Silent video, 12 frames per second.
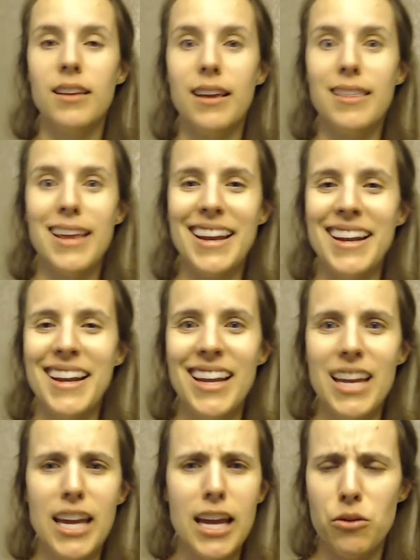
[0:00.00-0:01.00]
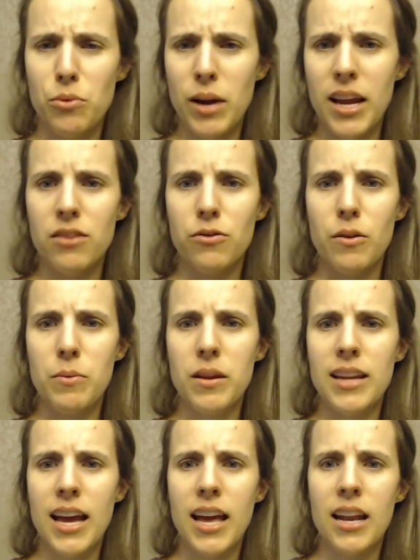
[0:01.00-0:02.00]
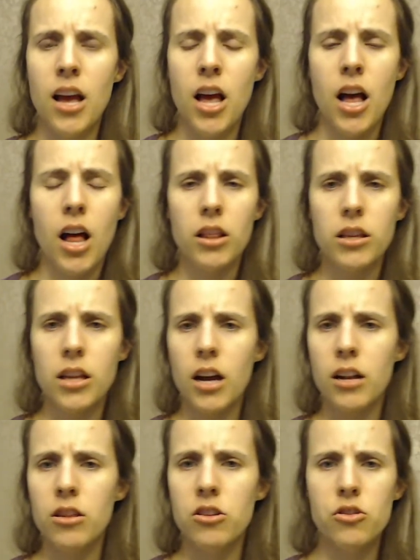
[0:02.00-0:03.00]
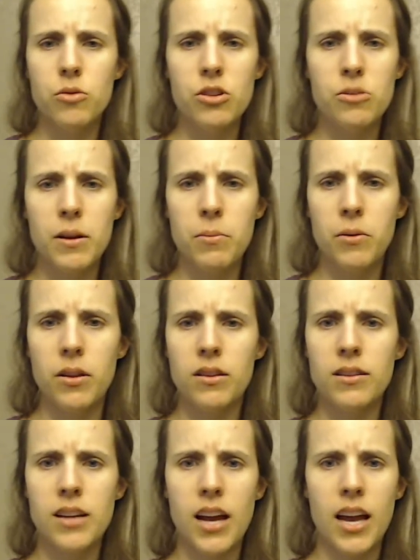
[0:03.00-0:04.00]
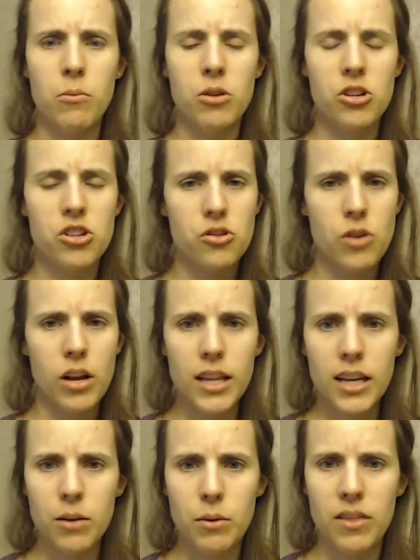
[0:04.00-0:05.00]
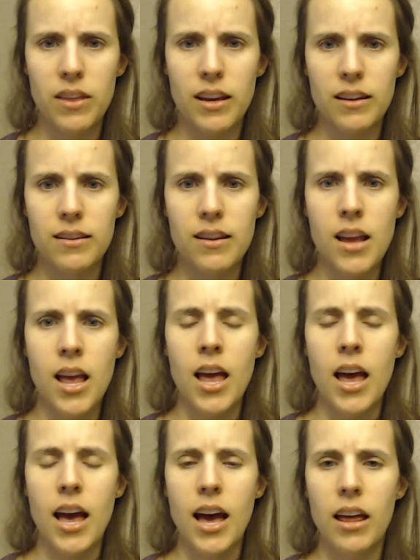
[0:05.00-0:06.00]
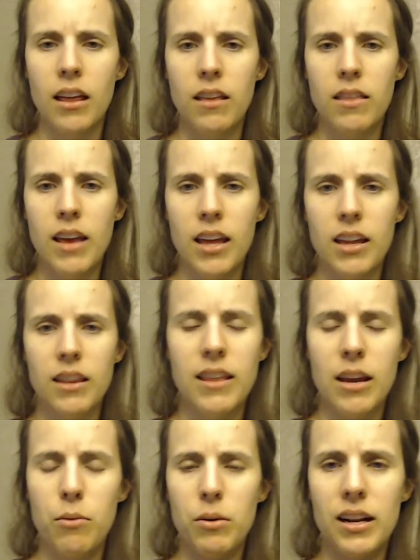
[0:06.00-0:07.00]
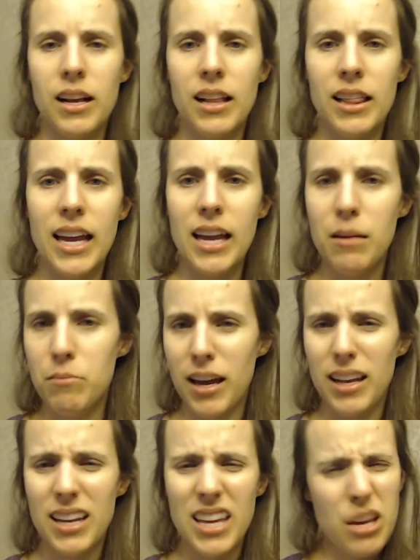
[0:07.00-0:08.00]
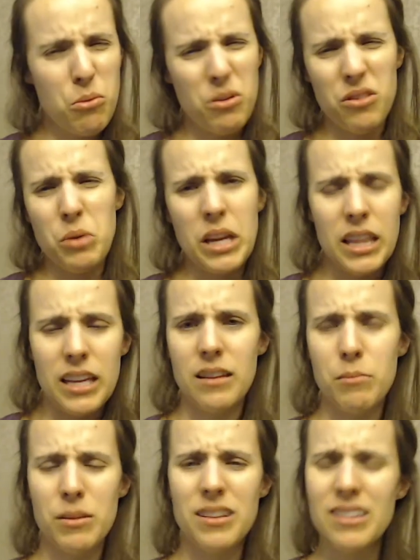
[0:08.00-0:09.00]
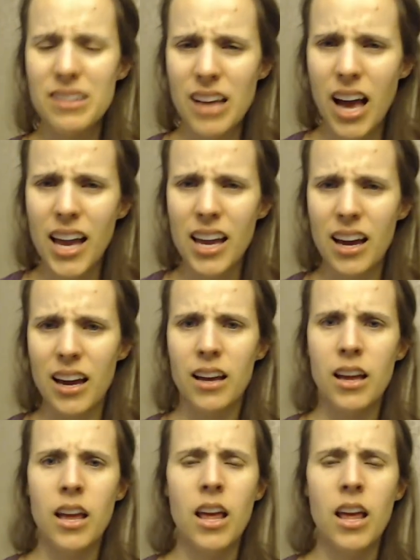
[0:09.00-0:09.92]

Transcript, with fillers: said that he had raised from the dead, a lot of the Jewish people at the time were struggling with this, uh, that they would claim that he was really the Messiah.